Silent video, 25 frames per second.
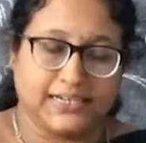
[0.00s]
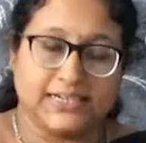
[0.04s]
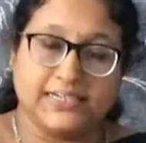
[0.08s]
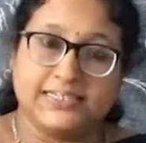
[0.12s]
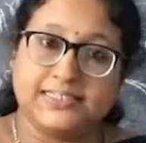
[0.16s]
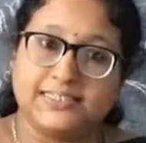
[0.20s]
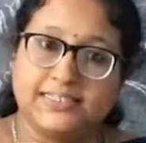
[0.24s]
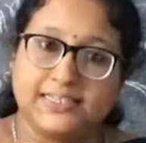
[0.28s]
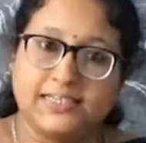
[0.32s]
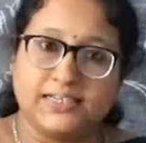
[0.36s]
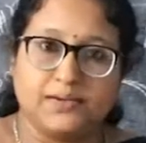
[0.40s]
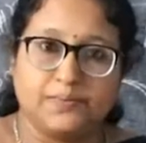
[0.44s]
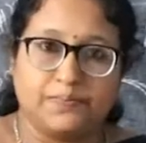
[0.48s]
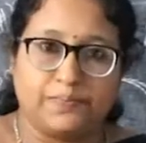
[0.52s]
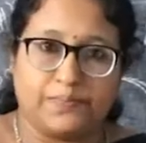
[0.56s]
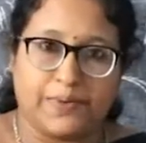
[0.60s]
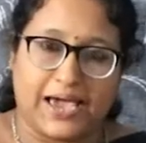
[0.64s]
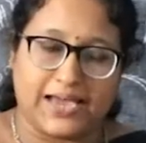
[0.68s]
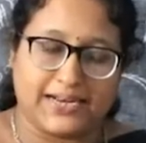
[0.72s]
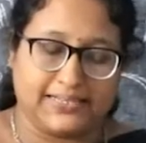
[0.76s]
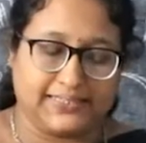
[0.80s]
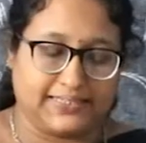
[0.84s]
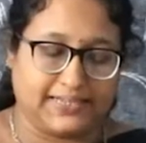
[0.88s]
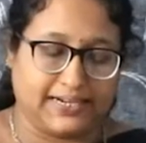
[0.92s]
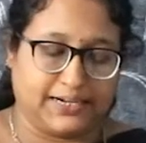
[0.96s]
It's a
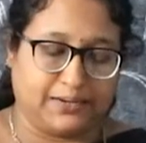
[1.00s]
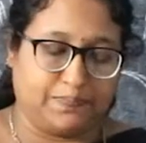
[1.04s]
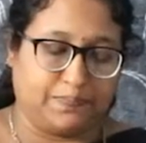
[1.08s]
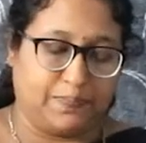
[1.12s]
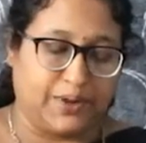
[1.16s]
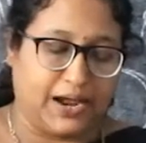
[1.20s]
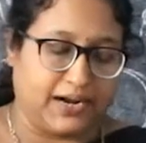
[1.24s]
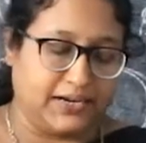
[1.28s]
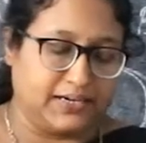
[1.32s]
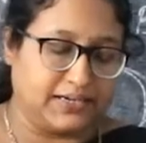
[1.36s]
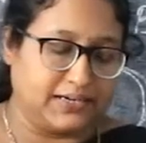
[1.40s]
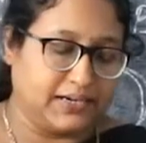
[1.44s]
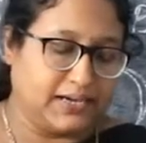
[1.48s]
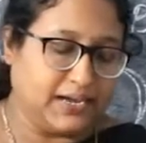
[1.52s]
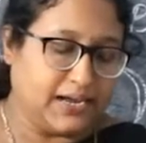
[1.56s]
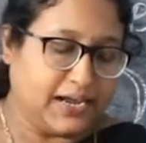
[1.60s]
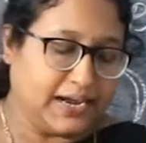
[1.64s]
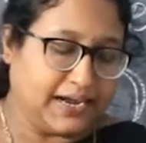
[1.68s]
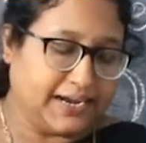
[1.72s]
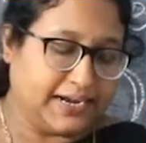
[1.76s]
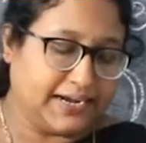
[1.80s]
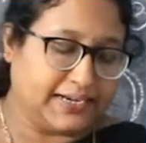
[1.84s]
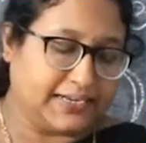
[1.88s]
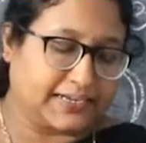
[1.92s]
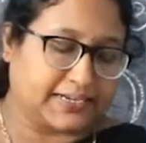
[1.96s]
parasite plant.
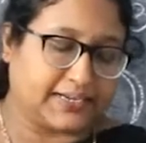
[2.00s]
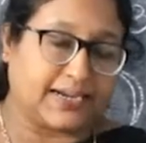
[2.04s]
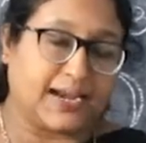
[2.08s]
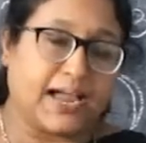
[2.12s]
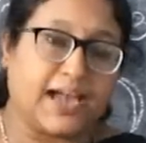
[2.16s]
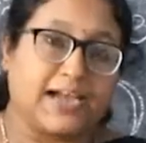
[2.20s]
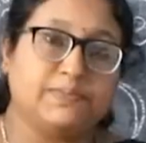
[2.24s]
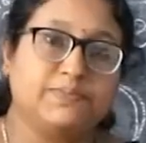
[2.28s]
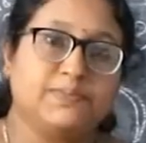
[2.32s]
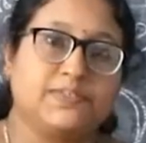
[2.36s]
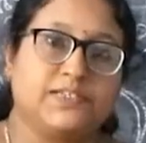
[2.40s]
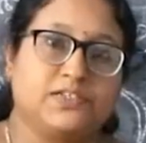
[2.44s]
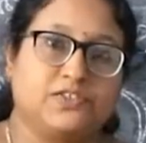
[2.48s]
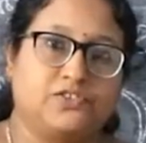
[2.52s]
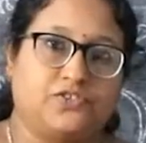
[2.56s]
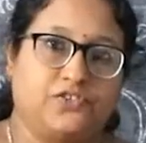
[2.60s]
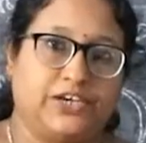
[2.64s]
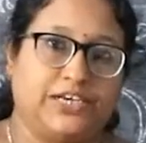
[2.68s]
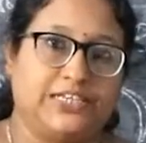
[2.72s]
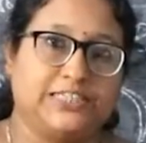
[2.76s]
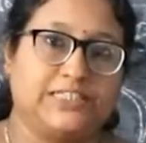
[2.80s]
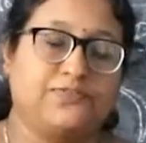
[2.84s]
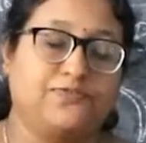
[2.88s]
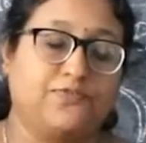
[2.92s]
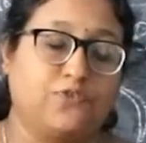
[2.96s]
It climbs the
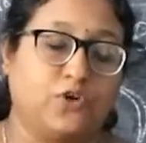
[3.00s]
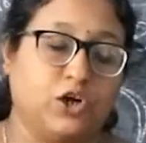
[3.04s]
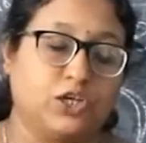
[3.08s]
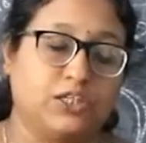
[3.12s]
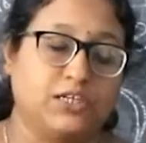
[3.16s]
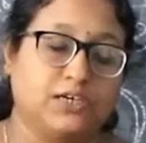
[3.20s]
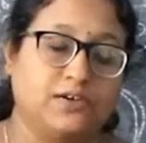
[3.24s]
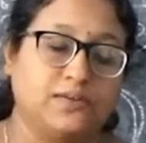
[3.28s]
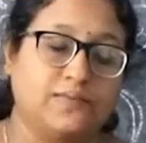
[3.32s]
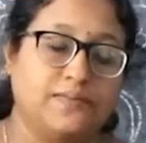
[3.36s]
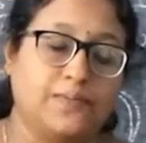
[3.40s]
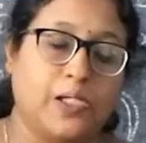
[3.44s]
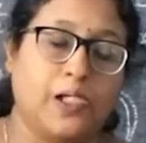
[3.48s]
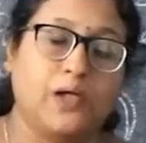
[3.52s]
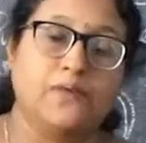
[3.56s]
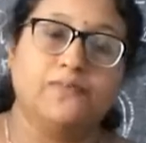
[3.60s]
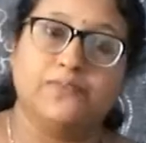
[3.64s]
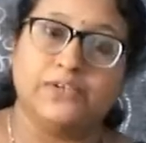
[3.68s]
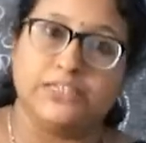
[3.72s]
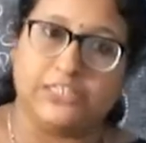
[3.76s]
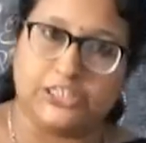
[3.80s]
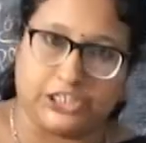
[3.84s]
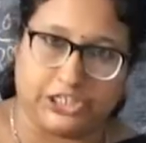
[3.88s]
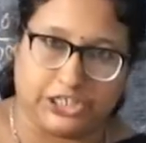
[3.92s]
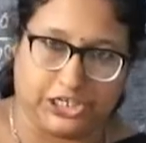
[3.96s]
trees for the
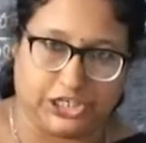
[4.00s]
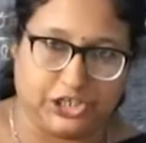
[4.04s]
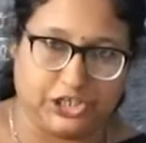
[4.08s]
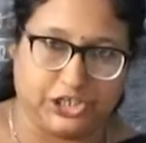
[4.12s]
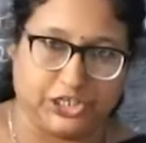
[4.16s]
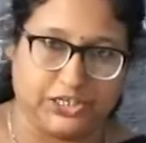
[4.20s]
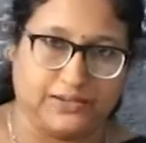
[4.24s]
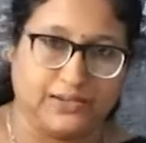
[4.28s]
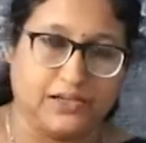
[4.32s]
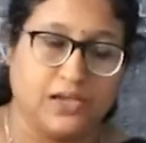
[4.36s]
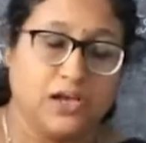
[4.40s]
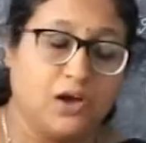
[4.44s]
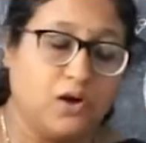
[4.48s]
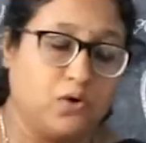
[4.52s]
vegetation.